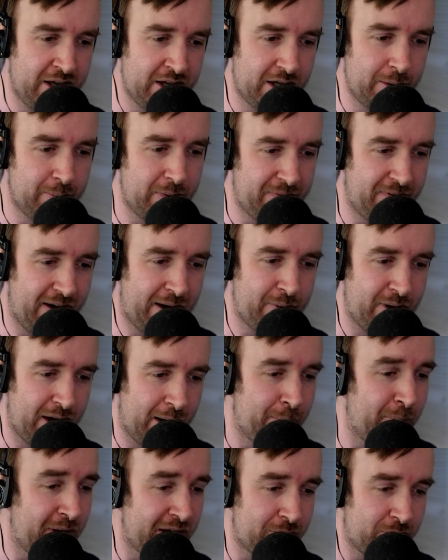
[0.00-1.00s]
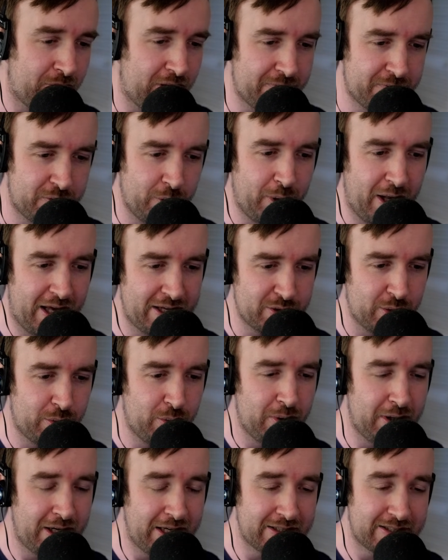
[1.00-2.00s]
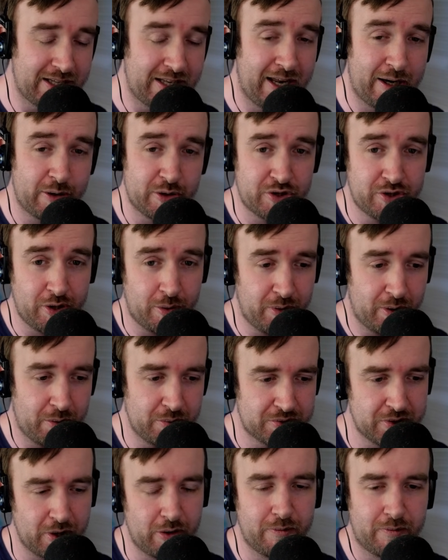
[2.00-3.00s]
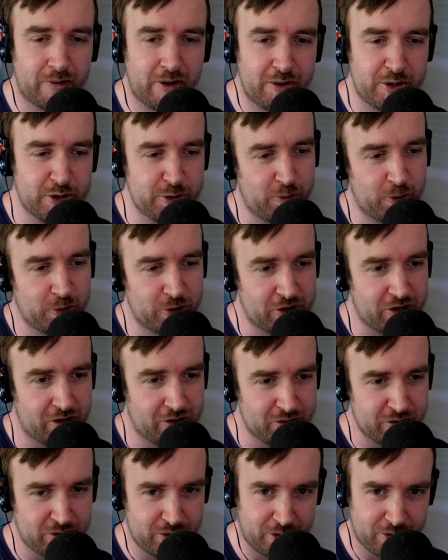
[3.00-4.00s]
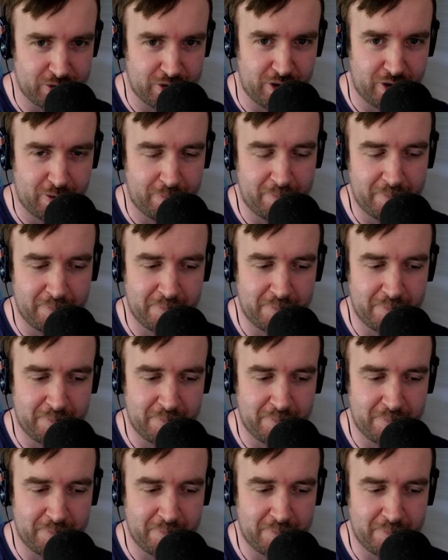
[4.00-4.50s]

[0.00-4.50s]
can be found at minecraft.net or linked in our show notes over at thespawnchunks.com.